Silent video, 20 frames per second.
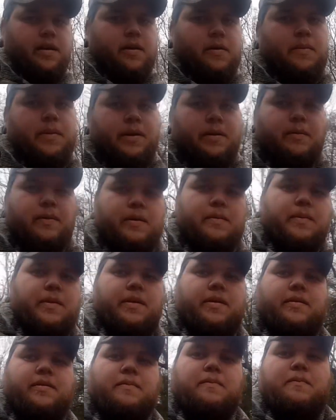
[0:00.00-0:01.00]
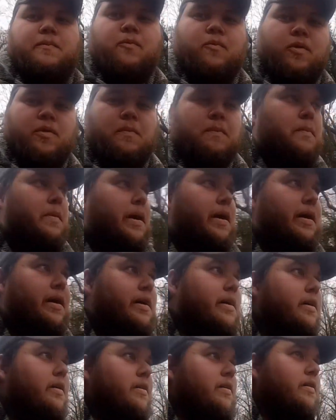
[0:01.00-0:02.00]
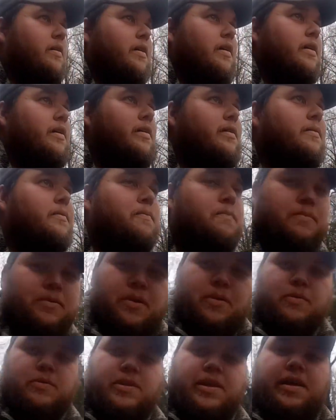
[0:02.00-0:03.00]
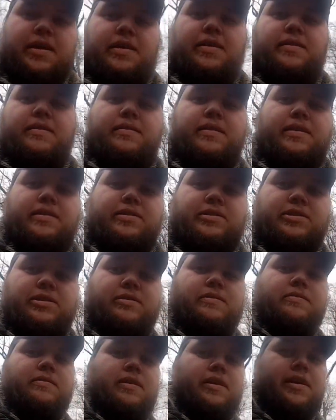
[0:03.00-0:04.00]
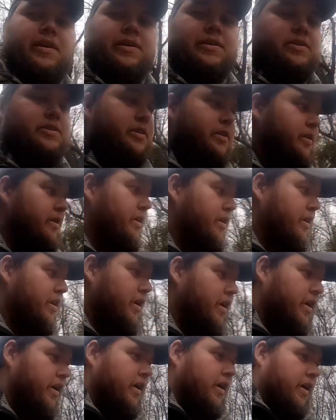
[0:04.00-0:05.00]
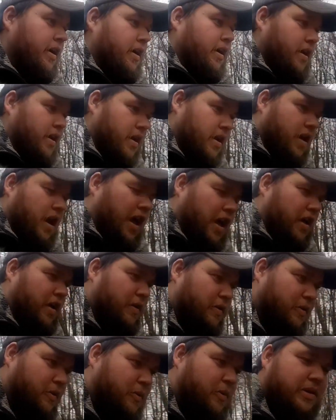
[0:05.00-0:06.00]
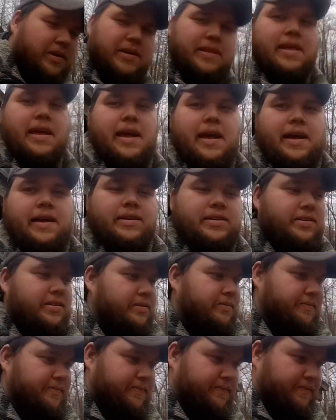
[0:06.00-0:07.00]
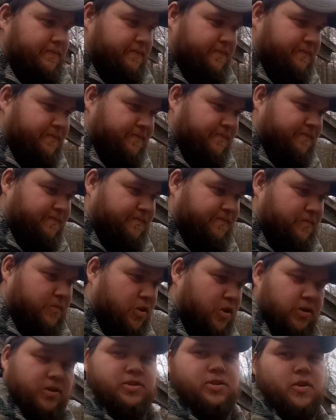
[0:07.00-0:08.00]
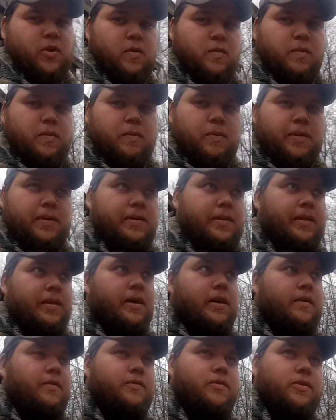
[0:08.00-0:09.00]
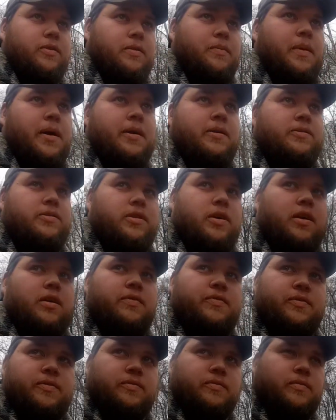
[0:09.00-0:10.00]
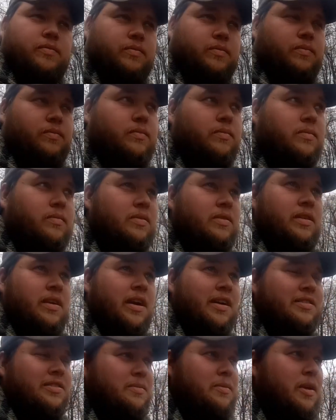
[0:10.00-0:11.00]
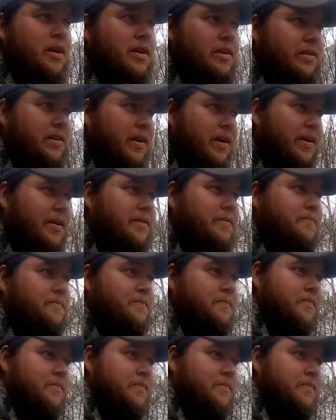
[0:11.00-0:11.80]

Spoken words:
y'all, Big Bub here. We're back here at ProTech at the shooting range. We went to the house, took the scope completely off, took the mounts off, got some Loctite,